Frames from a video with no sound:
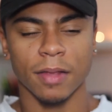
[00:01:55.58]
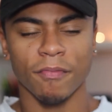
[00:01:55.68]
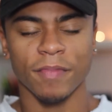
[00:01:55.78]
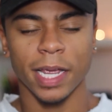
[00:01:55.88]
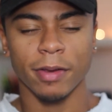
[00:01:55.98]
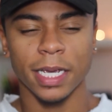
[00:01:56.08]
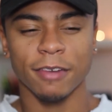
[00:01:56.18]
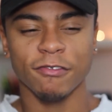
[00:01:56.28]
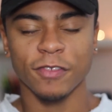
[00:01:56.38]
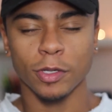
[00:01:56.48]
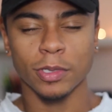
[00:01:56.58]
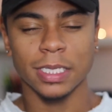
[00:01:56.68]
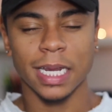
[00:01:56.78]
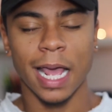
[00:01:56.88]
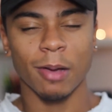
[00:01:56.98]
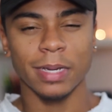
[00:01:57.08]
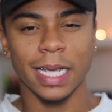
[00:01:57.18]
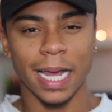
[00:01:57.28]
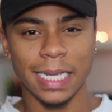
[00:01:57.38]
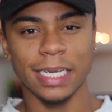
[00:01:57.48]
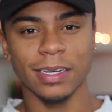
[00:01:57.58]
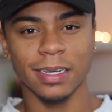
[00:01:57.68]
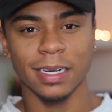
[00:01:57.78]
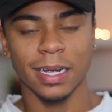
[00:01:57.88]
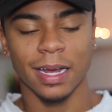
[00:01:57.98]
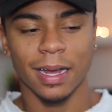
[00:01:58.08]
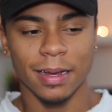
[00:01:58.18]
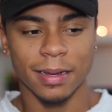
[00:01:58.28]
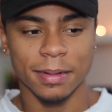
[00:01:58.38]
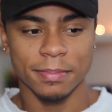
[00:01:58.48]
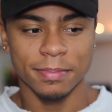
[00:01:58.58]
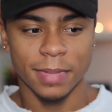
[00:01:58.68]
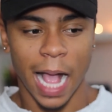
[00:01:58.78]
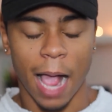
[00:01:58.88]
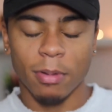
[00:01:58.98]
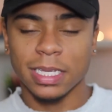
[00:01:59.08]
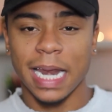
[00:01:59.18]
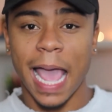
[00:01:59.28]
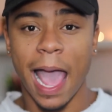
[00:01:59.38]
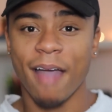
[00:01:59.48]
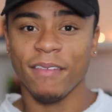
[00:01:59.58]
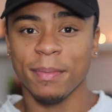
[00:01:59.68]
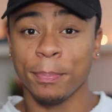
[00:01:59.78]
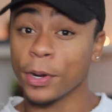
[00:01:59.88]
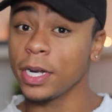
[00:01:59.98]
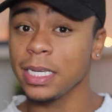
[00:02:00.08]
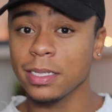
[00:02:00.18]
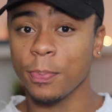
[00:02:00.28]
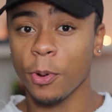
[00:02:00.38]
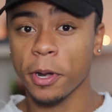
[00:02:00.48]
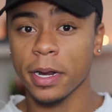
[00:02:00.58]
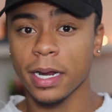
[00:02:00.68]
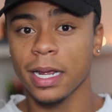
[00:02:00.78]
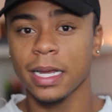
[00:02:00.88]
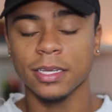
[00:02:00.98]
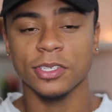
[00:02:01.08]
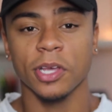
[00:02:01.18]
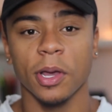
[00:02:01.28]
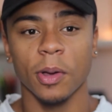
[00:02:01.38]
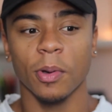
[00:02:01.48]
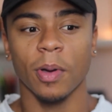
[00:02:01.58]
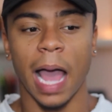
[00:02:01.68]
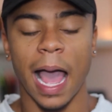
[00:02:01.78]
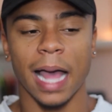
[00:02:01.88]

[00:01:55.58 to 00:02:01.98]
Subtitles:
very confused at how we got here. I was an avid Bernie supporter, so